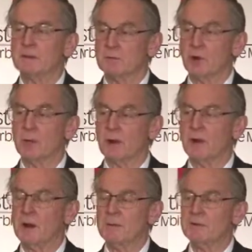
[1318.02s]
global
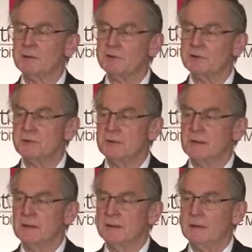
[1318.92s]
arbitration
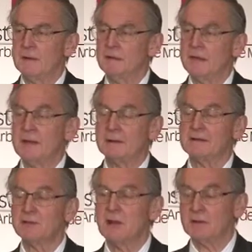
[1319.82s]
that
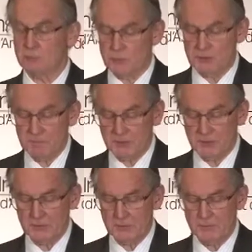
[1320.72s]
is not really
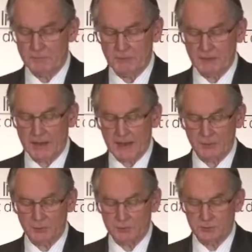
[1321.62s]
being
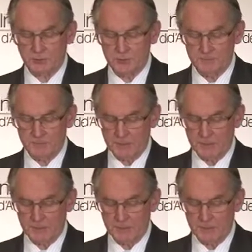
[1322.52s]
adequately